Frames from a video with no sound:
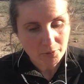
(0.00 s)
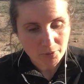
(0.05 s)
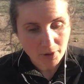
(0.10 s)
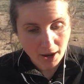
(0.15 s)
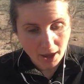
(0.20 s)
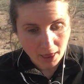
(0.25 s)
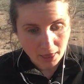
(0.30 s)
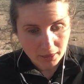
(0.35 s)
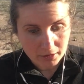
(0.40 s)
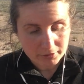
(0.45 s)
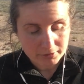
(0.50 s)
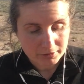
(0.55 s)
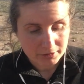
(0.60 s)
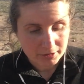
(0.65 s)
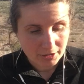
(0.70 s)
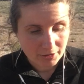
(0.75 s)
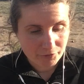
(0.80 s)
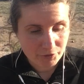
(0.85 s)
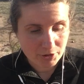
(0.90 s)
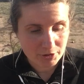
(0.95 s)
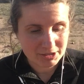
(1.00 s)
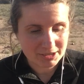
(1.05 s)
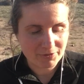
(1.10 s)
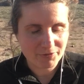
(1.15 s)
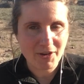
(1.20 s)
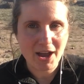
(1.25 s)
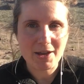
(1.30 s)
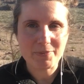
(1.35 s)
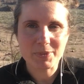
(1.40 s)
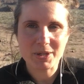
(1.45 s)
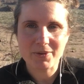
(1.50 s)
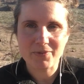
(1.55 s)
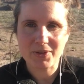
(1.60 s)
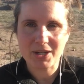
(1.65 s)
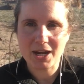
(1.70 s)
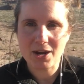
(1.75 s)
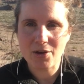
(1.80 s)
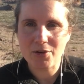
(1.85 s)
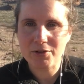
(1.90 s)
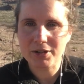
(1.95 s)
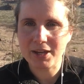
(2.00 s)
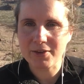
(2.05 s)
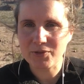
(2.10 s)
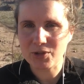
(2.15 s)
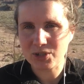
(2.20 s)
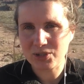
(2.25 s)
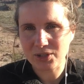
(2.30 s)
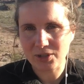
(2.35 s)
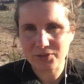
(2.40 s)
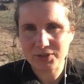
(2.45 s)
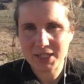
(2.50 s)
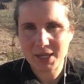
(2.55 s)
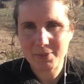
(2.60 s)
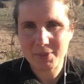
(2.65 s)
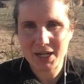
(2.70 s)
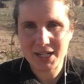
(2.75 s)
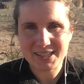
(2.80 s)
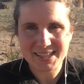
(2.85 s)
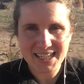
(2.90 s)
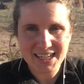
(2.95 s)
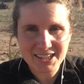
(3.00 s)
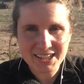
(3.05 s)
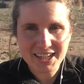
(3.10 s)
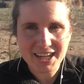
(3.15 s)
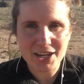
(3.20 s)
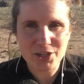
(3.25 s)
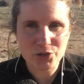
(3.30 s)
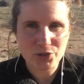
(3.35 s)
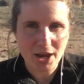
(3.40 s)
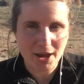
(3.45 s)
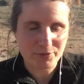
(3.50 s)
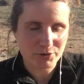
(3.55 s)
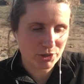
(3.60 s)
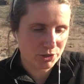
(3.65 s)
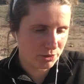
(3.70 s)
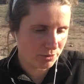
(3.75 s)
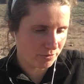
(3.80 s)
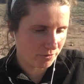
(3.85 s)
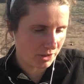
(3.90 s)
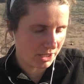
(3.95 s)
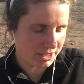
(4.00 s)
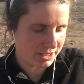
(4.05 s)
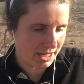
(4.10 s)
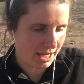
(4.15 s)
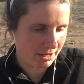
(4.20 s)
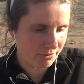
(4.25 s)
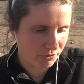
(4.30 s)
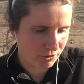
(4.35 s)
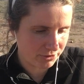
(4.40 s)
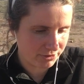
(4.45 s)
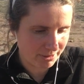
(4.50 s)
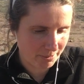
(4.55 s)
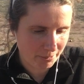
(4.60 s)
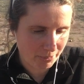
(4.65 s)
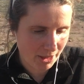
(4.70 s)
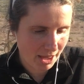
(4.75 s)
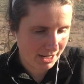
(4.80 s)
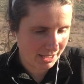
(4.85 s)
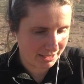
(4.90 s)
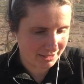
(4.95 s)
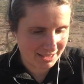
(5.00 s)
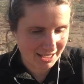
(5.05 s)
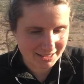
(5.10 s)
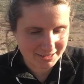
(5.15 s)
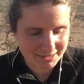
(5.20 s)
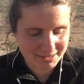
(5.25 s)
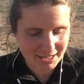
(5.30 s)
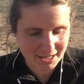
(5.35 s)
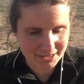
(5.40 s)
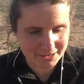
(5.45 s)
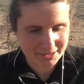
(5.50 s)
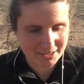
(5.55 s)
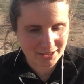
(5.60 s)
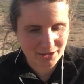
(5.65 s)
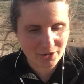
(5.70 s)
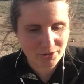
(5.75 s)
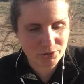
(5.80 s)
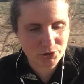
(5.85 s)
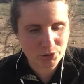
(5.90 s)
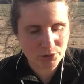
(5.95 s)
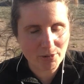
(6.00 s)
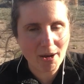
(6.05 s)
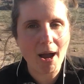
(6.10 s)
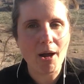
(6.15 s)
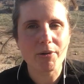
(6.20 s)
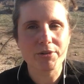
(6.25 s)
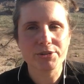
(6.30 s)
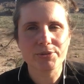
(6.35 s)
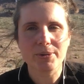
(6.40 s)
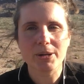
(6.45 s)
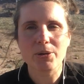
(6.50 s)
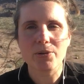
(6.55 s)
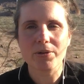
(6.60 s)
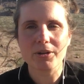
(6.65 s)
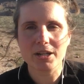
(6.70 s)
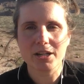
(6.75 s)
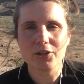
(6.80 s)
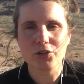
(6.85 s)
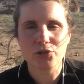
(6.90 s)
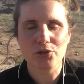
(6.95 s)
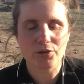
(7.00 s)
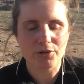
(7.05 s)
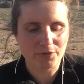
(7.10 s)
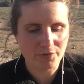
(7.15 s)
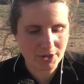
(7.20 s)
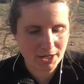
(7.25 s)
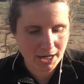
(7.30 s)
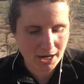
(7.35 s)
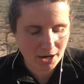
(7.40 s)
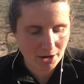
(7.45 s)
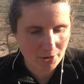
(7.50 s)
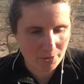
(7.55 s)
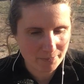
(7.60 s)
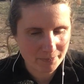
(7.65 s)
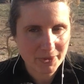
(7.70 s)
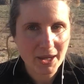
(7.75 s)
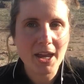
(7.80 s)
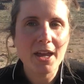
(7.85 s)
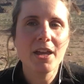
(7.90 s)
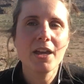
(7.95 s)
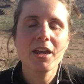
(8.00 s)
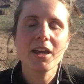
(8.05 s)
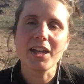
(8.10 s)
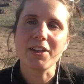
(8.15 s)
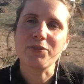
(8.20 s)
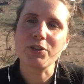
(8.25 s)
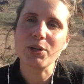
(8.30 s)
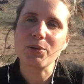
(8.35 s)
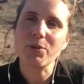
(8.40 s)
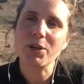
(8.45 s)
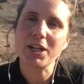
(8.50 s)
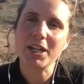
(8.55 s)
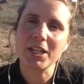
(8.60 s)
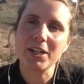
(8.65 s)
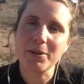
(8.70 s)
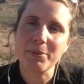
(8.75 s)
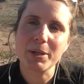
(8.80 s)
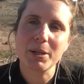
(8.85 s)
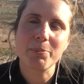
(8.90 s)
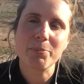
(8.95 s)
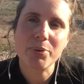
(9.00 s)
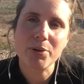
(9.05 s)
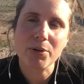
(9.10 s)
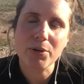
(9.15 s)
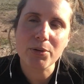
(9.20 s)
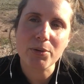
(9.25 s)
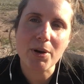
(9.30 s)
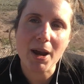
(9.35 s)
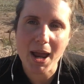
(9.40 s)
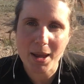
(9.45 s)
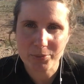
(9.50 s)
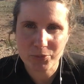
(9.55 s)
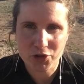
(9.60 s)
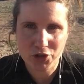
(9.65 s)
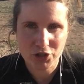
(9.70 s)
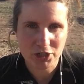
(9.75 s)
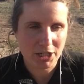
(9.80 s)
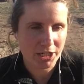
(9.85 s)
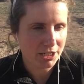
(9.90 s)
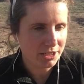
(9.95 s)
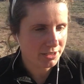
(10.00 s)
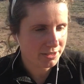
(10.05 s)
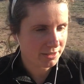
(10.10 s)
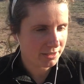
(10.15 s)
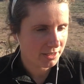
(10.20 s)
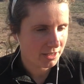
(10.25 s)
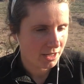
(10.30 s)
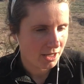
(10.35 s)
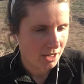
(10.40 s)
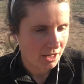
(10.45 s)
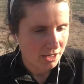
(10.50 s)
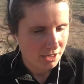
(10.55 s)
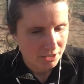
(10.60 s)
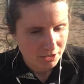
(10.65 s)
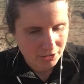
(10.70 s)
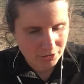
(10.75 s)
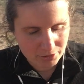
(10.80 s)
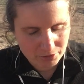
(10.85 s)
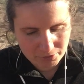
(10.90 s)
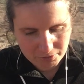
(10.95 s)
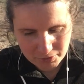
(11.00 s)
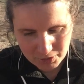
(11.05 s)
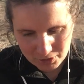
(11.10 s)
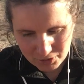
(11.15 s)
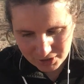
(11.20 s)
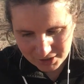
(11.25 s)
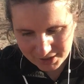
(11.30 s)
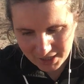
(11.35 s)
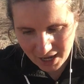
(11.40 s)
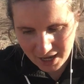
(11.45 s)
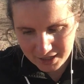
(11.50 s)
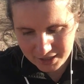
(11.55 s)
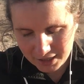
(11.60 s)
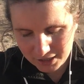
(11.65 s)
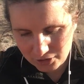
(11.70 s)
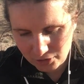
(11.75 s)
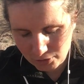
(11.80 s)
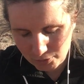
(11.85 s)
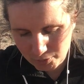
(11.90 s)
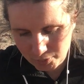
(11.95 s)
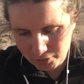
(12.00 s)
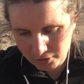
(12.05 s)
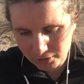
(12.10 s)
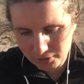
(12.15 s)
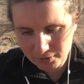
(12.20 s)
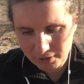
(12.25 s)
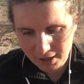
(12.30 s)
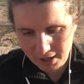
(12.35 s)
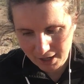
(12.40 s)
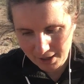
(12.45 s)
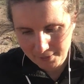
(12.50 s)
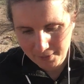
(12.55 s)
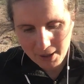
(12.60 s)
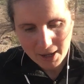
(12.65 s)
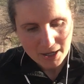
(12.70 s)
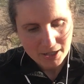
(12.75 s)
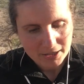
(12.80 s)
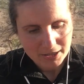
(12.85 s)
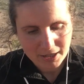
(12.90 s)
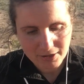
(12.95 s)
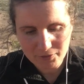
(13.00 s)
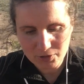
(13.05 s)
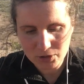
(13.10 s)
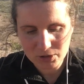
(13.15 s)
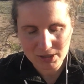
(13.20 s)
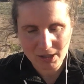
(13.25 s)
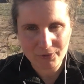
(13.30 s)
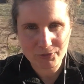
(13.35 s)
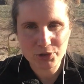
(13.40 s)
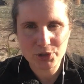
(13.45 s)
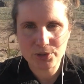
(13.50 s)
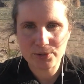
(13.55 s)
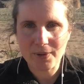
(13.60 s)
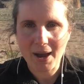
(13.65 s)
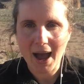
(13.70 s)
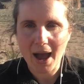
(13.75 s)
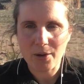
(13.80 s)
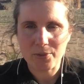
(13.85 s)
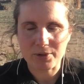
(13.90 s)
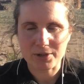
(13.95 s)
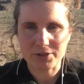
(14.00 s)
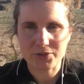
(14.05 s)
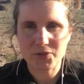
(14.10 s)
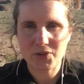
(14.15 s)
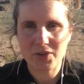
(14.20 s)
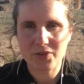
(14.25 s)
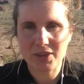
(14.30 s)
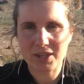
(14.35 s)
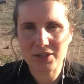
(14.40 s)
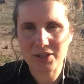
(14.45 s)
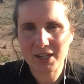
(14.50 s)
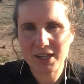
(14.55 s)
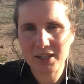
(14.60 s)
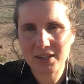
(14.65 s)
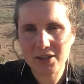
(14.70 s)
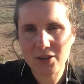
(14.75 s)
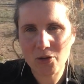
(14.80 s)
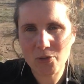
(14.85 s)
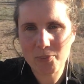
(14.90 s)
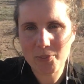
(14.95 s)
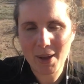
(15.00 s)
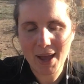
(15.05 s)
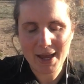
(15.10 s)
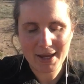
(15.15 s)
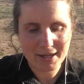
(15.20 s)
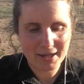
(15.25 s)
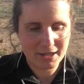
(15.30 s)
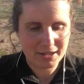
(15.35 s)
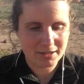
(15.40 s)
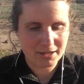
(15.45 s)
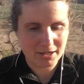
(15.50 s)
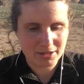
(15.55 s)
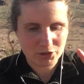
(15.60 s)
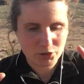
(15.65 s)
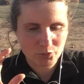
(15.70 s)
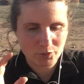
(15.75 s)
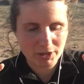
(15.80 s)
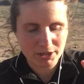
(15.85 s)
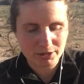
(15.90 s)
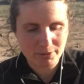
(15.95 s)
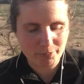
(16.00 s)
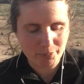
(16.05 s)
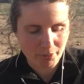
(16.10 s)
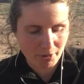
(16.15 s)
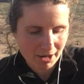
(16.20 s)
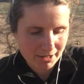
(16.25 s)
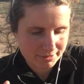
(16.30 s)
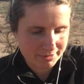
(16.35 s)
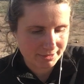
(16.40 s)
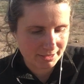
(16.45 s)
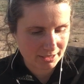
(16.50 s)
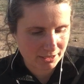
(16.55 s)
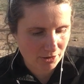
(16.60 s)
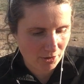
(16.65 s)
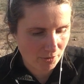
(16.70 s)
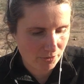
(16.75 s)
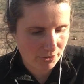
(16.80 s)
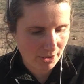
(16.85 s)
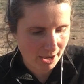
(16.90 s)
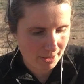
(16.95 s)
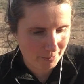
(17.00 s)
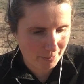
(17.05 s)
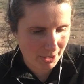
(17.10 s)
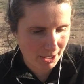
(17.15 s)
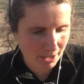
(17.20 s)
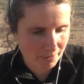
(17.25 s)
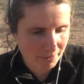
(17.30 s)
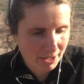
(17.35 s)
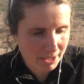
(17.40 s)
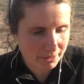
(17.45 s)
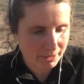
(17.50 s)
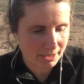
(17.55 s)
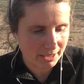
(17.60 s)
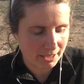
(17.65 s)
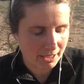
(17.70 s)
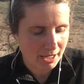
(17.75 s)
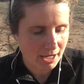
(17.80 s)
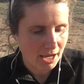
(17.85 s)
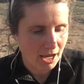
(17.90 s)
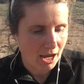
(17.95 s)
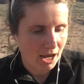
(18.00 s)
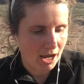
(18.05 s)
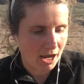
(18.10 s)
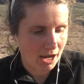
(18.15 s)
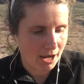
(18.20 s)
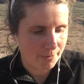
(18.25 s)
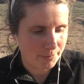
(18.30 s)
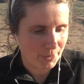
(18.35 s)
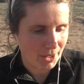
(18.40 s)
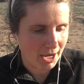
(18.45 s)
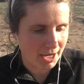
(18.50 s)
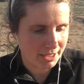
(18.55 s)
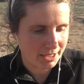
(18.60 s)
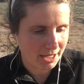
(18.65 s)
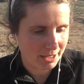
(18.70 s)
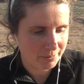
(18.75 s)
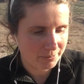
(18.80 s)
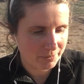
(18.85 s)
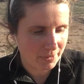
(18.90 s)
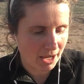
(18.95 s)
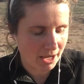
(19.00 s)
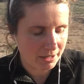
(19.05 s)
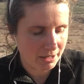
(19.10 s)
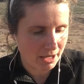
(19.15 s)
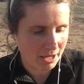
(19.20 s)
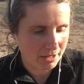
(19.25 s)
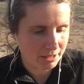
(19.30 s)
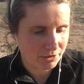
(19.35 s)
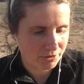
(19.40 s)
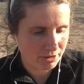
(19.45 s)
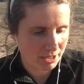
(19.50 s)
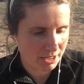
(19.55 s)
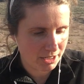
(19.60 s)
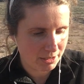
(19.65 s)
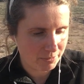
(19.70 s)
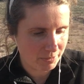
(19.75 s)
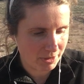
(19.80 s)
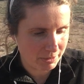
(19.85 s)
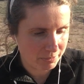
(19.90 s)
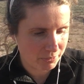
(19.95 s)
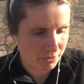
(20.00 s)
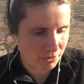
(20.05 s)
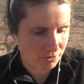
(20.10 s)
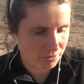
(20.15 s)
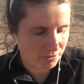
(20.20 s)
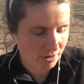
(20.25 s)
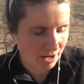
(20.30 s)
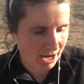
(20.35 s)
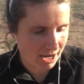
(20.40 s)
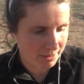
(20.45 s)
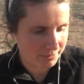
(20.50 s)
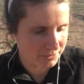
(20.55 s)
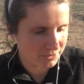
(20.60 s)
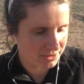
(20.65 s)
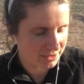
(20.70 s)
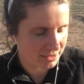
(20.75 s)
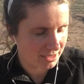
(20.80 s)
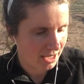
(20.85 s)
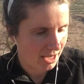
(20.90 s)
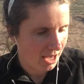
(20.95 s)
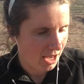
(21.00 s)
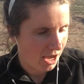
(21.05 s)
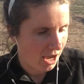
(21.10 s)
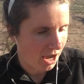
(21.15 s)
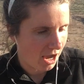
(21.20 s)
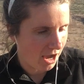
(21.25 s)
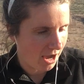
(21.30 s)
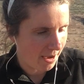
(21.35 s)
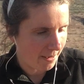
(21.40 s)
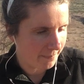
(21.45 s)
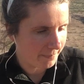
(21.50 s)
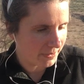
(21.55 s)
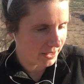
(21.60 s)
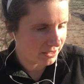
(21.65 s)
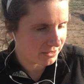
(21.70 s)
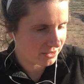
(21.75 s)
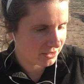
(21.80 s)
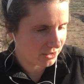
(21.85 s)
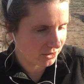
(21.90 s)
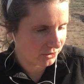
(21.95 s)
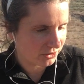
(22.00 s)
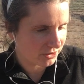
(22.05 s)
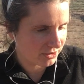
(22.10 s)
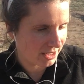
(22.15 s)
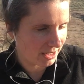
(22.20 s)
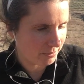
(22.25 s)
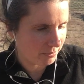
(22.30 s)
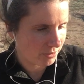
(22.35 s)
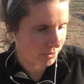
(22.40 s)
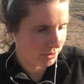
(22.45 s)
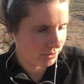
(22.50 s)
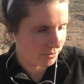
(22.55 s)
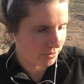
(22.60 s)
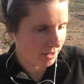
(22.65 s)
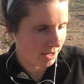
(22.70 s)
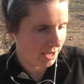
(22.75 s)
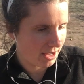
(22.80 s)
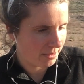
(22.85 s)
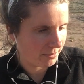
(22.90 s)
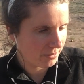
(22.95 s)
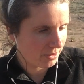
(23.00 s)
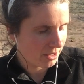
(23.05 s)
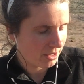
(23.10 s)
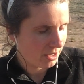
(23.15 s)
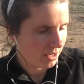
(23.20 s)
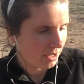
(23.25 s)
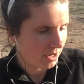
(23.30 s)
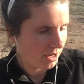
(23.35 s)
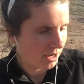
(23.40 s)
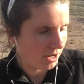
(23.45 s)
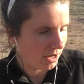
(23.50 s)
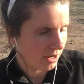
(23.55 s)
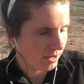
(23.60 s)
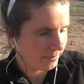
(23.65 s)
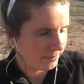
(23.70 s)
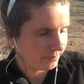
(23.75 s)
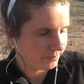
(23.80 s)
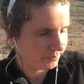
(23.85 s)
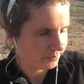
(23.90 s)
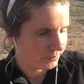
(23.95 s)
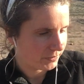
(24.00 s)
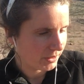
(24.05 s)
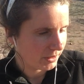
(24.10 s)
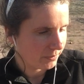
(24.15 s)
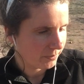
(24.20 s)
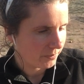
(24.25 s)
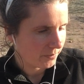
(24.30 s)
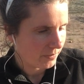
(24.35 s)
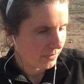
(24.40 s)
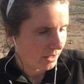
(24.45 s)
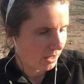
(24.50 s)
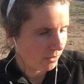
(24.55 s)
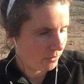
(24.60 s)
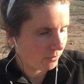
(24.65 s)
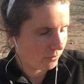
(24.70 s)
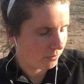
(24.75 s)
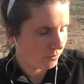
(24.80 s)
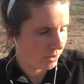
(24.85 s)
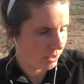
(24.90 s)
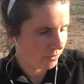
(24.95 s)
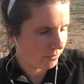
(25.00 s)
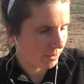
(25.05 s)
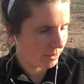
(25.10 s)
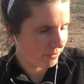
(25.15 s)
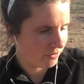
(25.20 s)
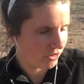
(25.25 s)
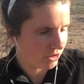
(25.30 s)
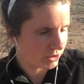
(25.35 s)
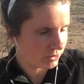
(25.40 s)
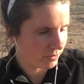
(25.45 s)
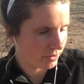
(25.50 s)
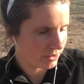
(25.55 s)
well, if it's a 5-minute video, give yourself 10 minutes in case you have to do a retake for some planning. That's it. No 2 hours recording a short video. If you're working on a program sheet, you're designing a new program, give yourself 2 hours. Then you can go back and tweak the pricing and all that. But really, I created my programs. It's still the same program one of my first